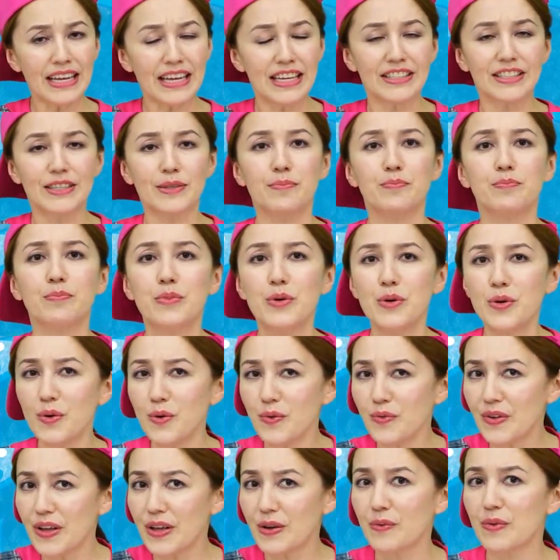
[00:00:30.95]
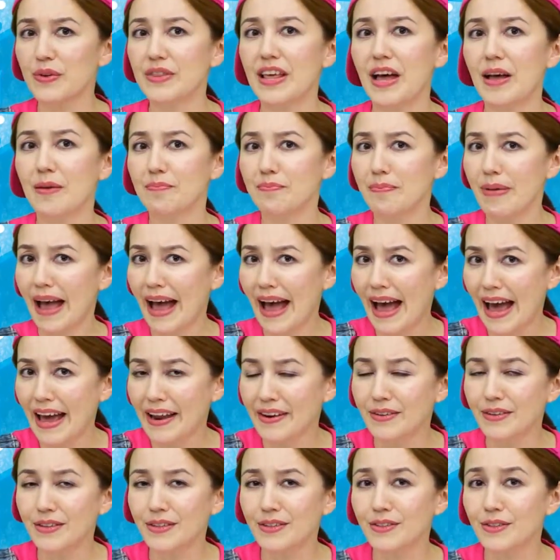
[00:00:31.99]
is it moving without
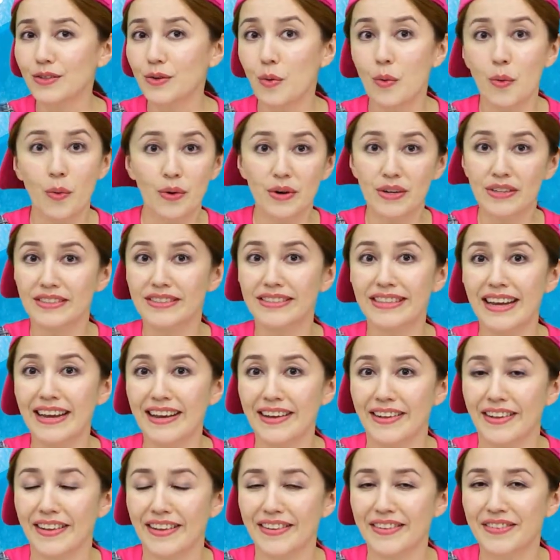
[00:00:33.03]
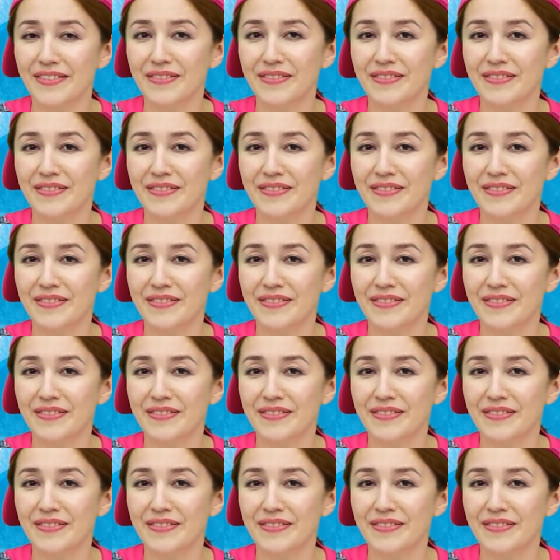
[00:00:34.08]
paddles or a sail?